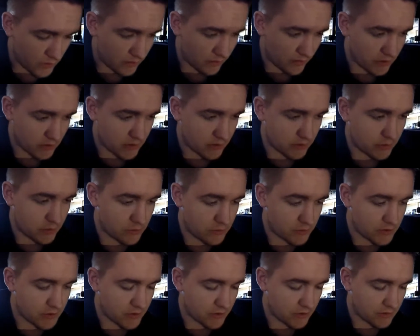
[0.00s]
one of our new
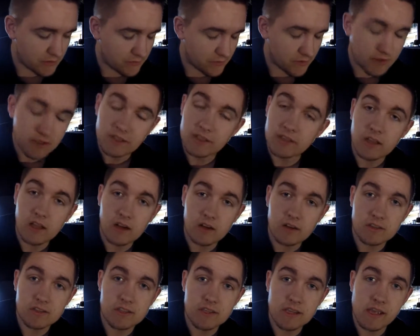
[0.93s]
6-foot
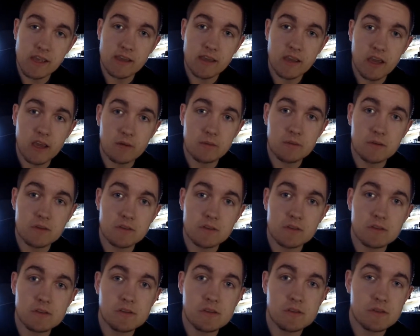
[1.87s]
RCA
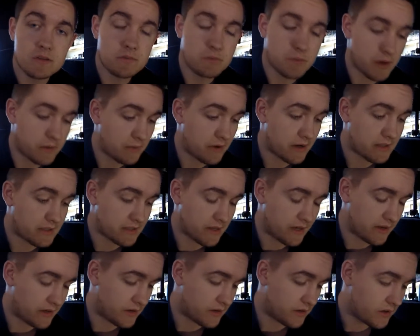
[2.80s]
cables made by
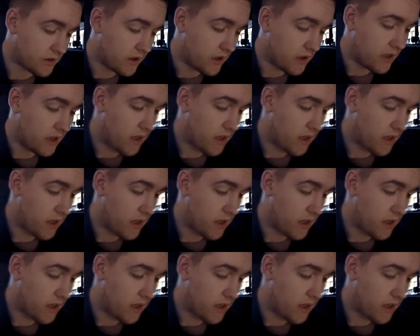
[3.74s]
Stinger.